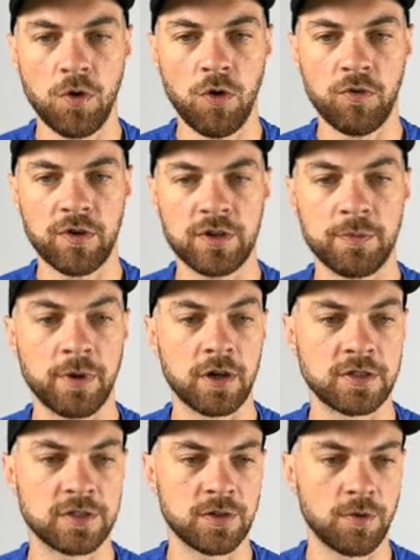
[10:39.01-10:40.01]
over to
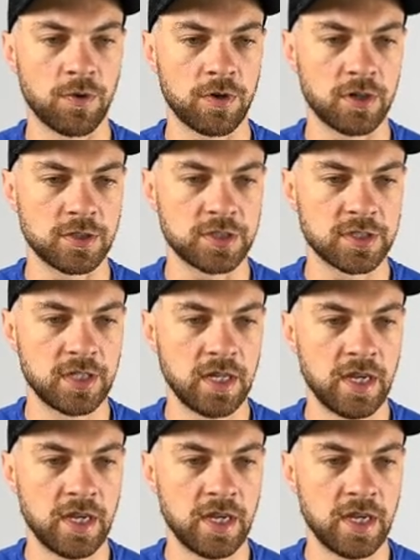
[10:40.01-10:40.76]
purchase orders,